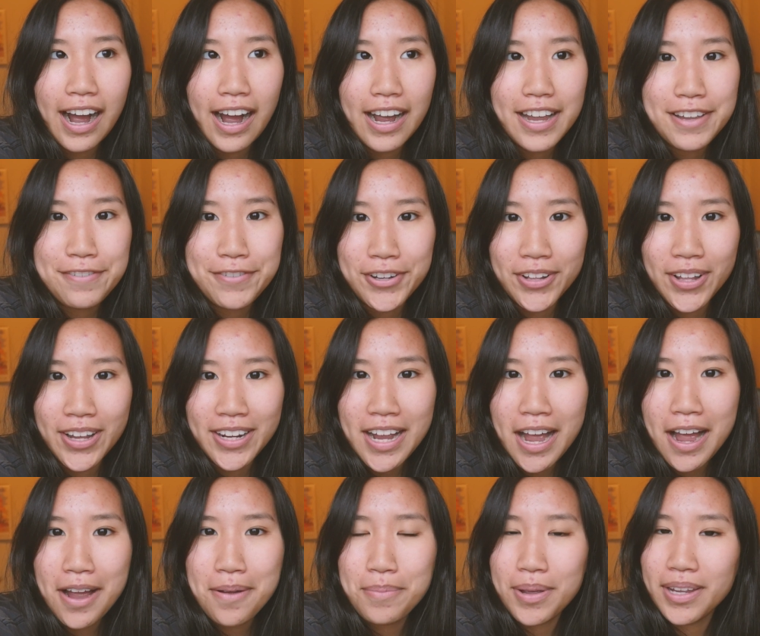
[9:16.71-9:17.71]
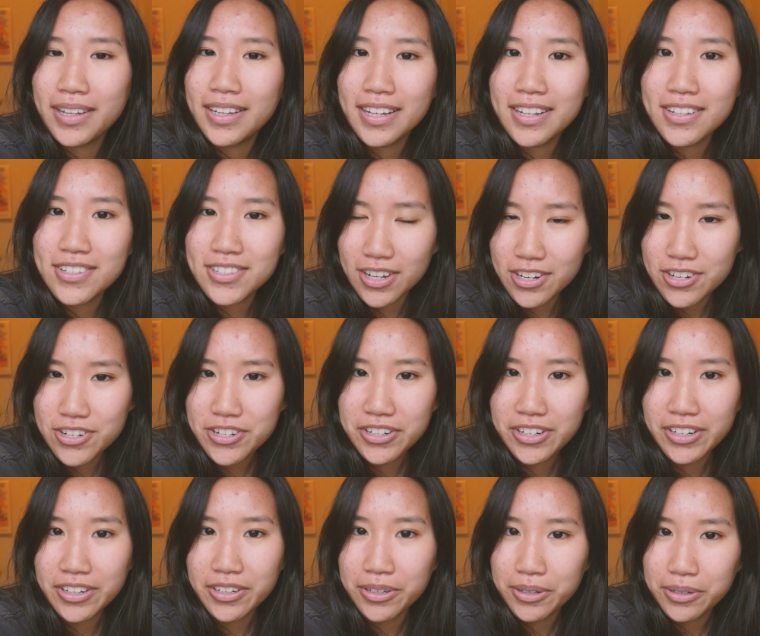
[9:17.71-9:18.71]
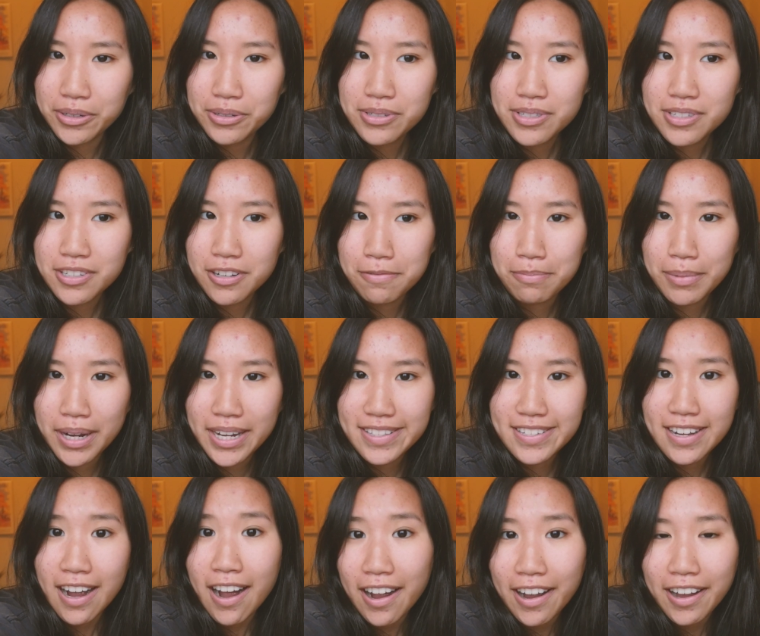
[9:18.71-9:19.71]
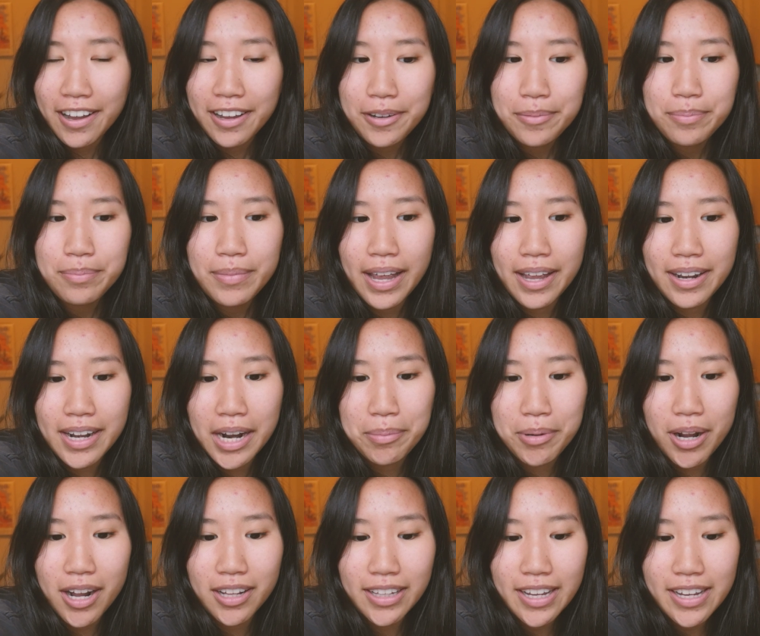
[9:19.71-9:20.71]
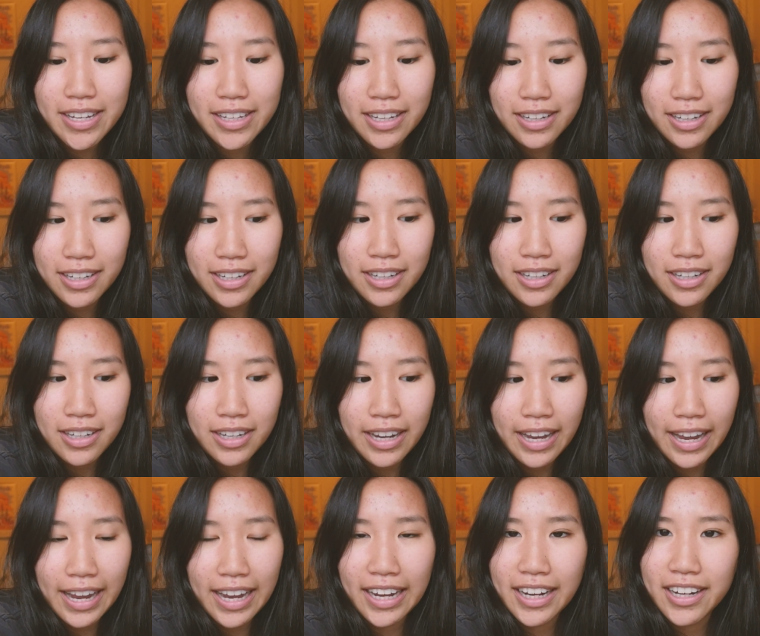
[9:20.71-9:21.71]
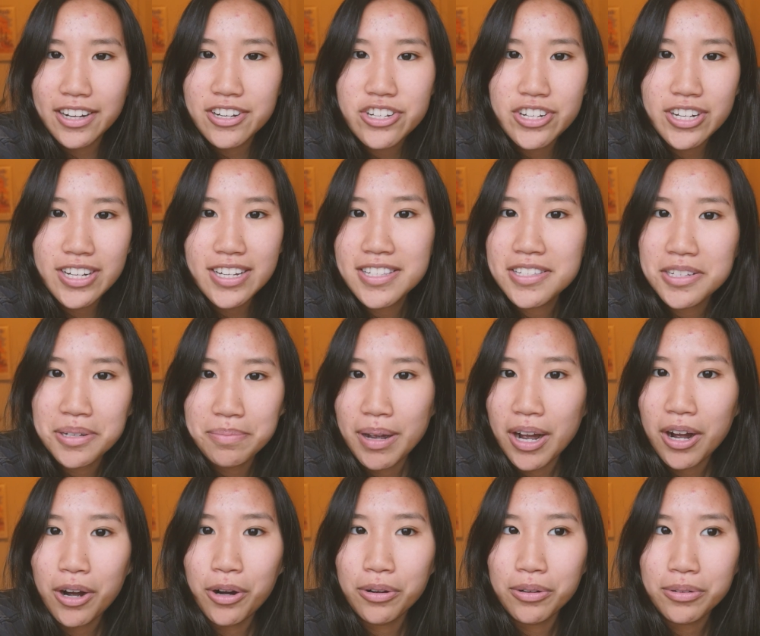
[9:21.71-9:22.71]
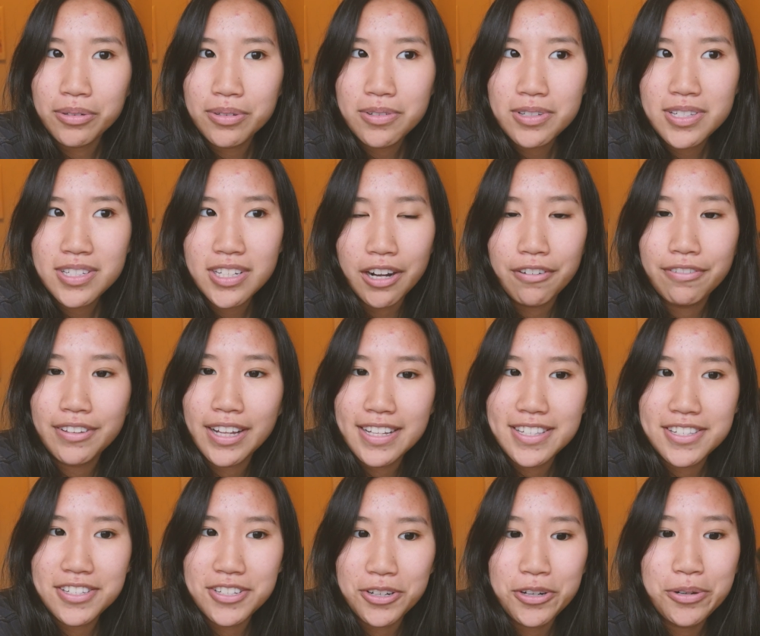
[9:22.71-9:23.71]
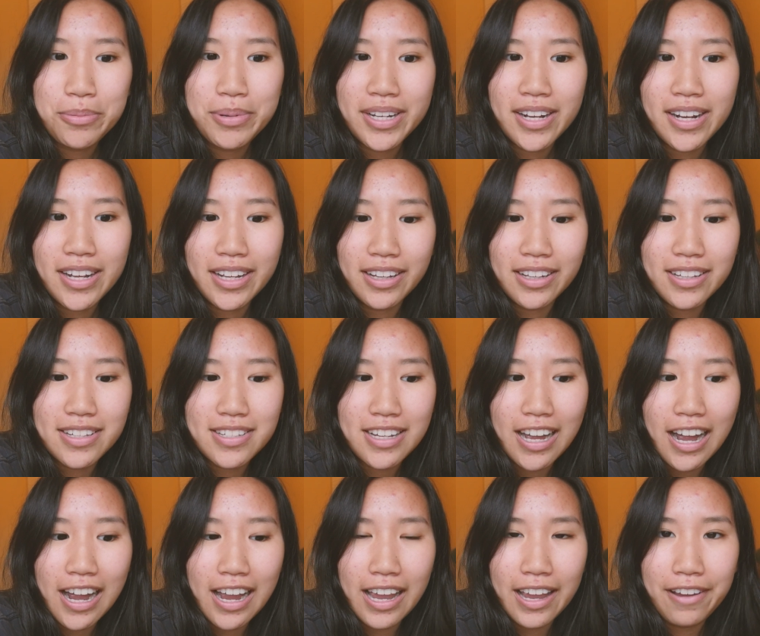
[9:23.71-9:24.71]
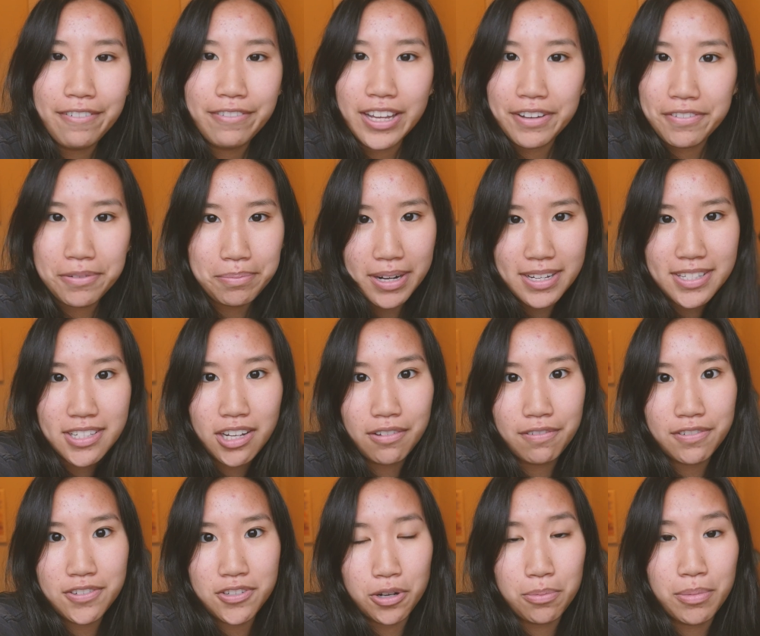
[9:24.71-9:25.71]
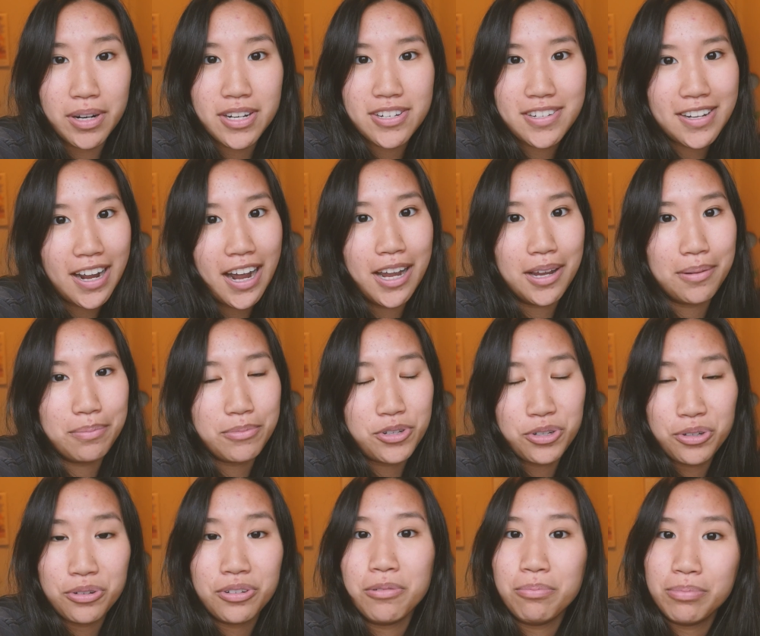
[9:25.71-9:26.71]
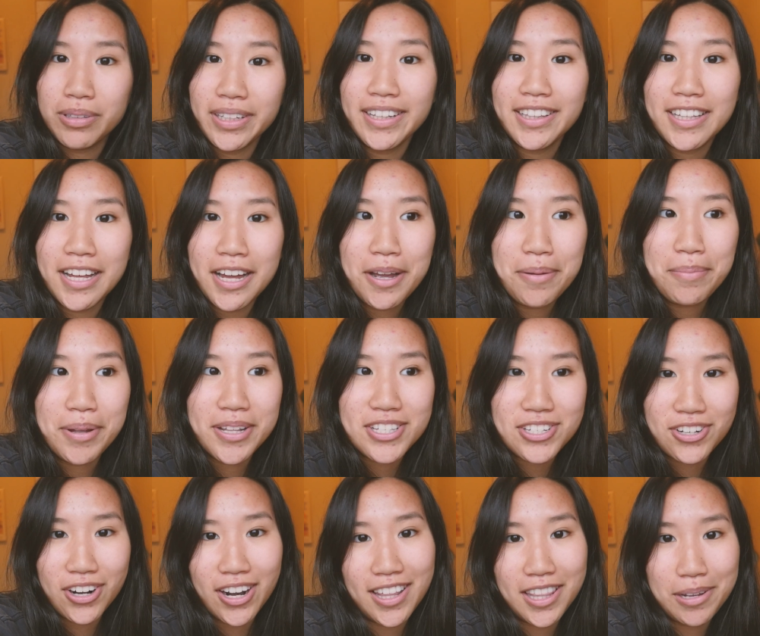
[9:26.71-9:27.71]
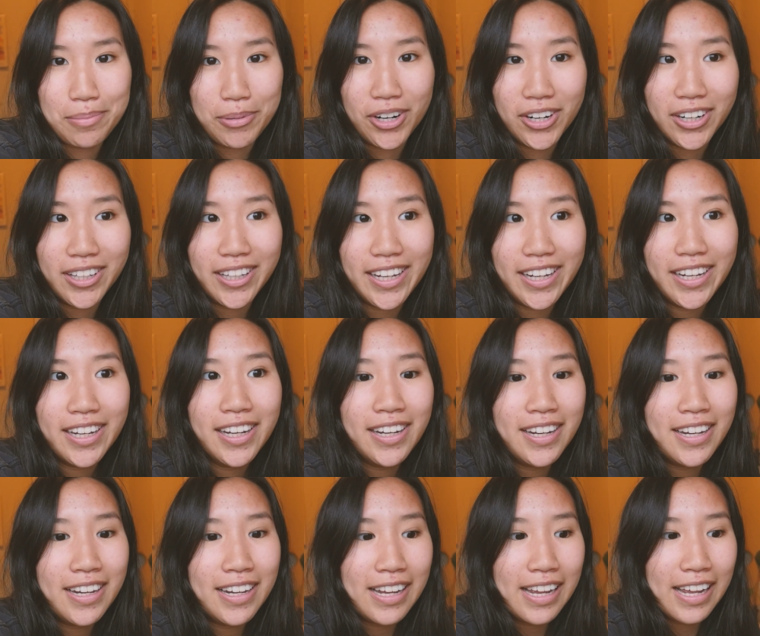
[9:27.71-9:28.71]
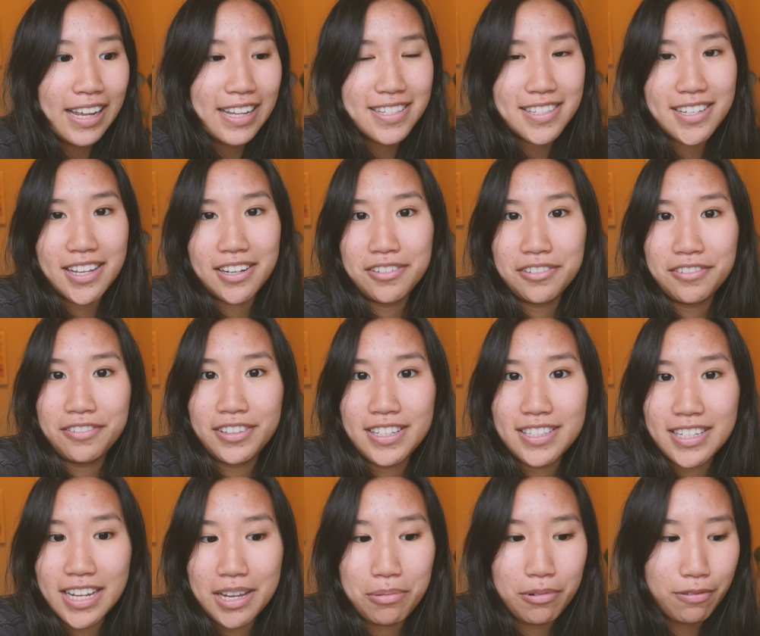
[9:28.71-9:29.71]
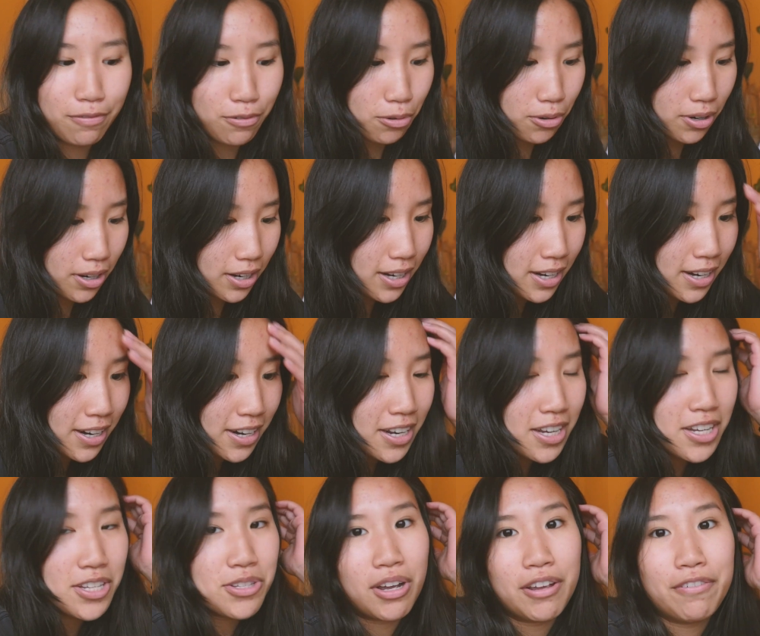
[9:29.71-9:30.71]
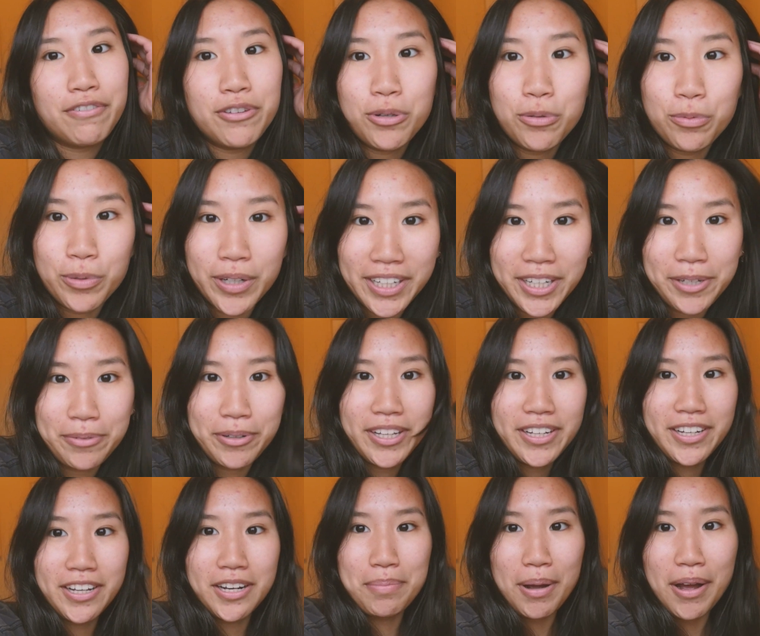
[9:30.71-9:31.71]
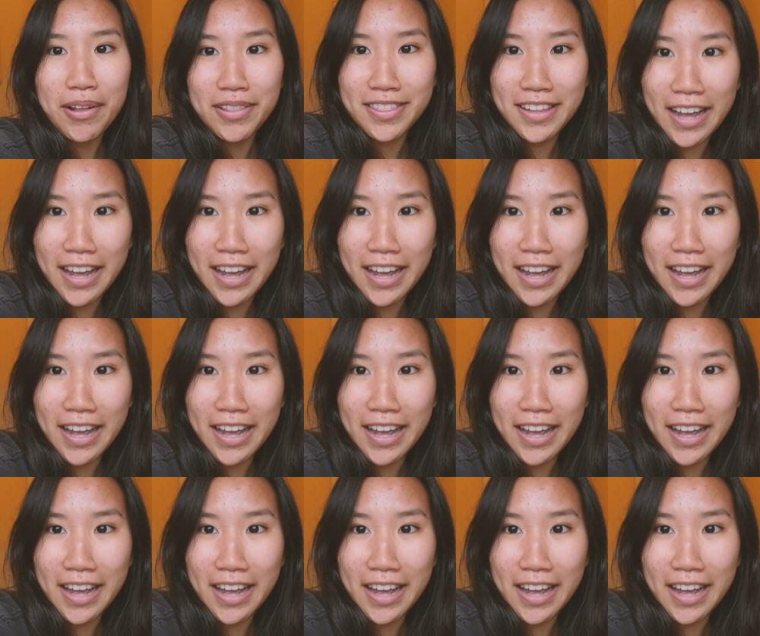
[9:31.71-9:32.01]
I feel like I'm making such good use of my time, and I'm not like anxious about stuff that's due because I've given myself so much time to complete them and starting them early instead of the day before. So I feel really, really good about